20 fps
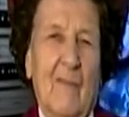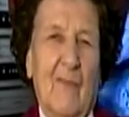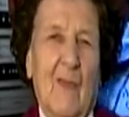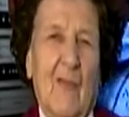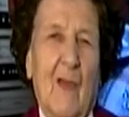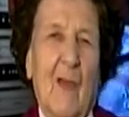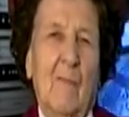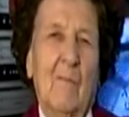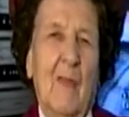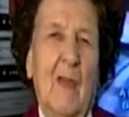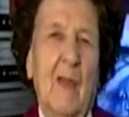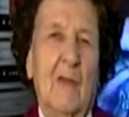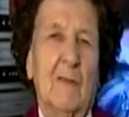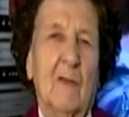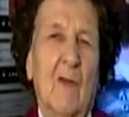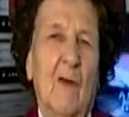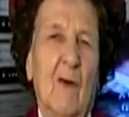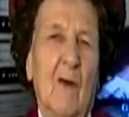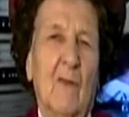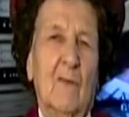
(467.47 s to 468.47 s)
A man
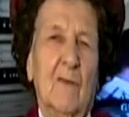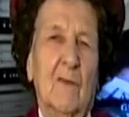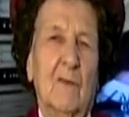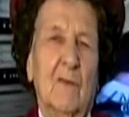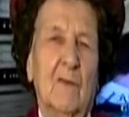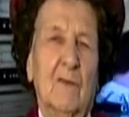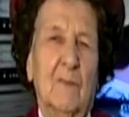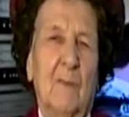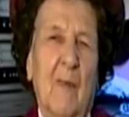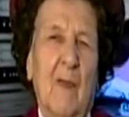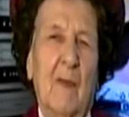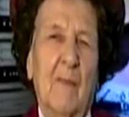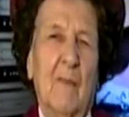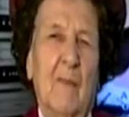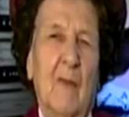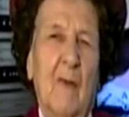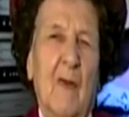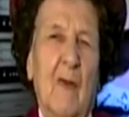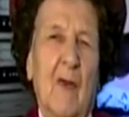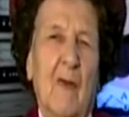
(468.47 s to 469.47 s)
called the
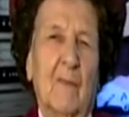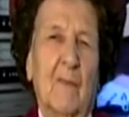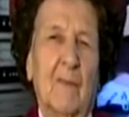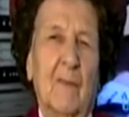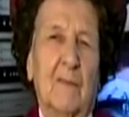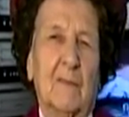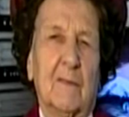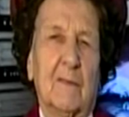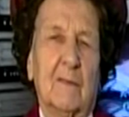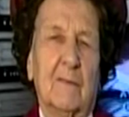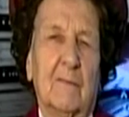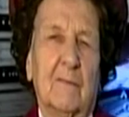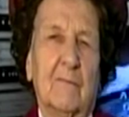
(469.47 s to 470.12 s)
newspaper office.